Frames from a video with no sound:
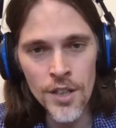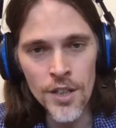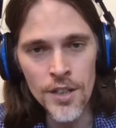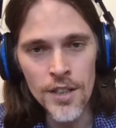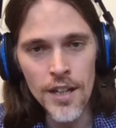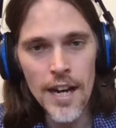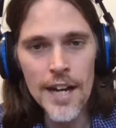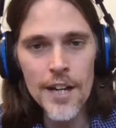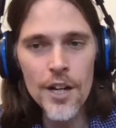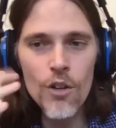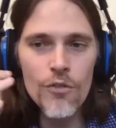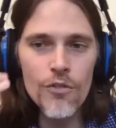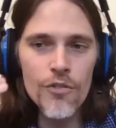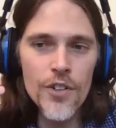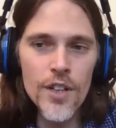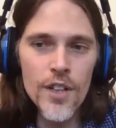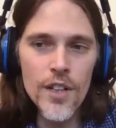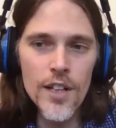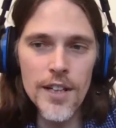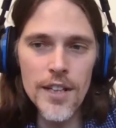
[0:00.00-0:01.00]
I don't
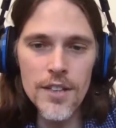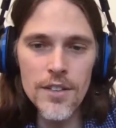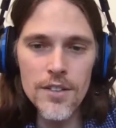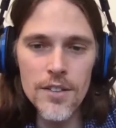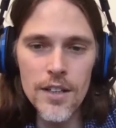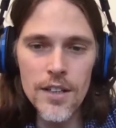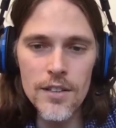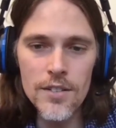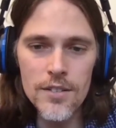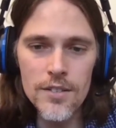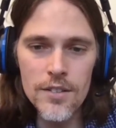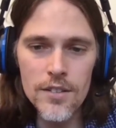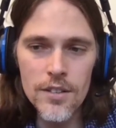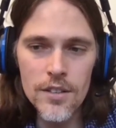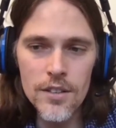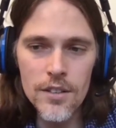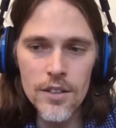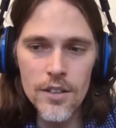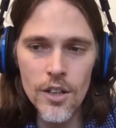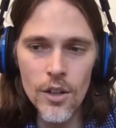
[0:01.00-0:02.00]
feel like it's, it's,
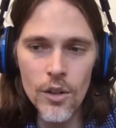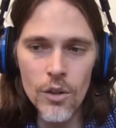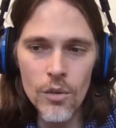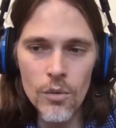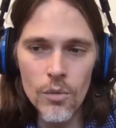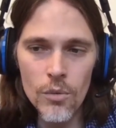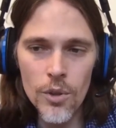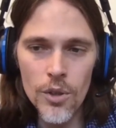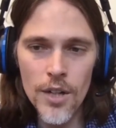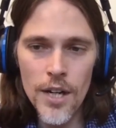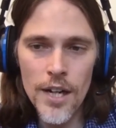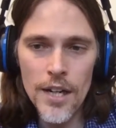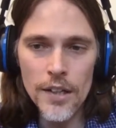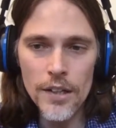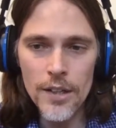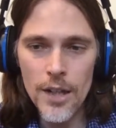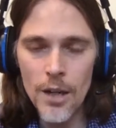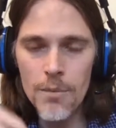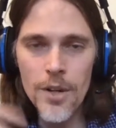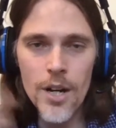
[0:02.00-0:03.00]
you know, we're not
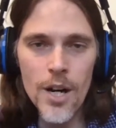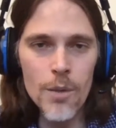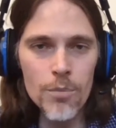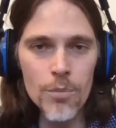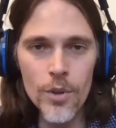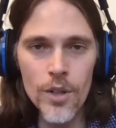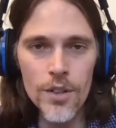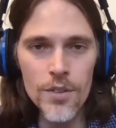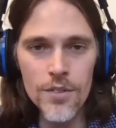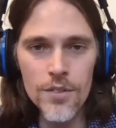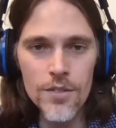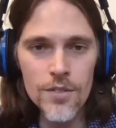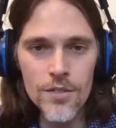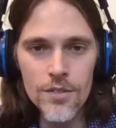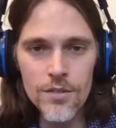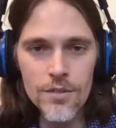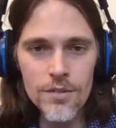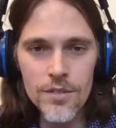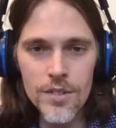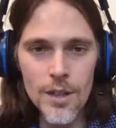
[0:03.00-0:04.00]
coming up with
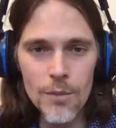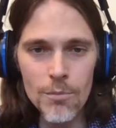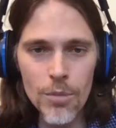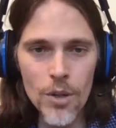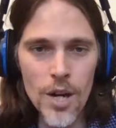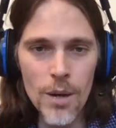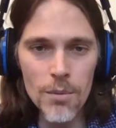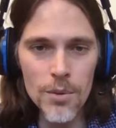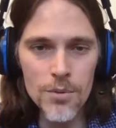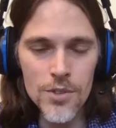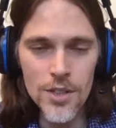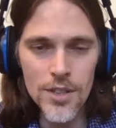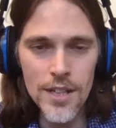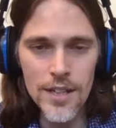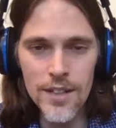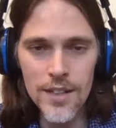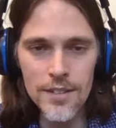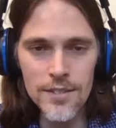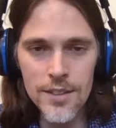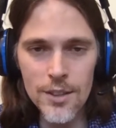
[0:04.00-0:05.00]
problems that
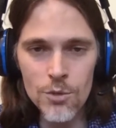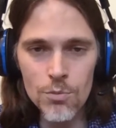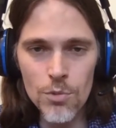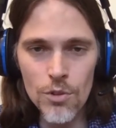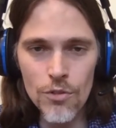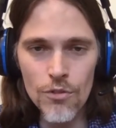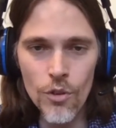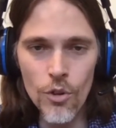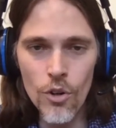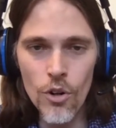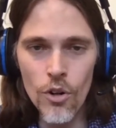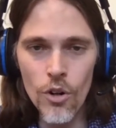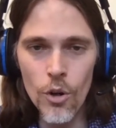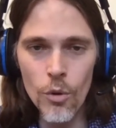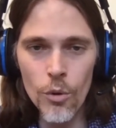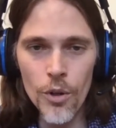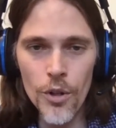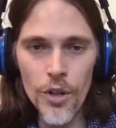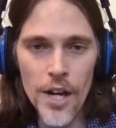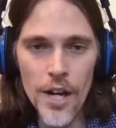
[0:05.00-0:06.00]
didn't exist before, or we're not,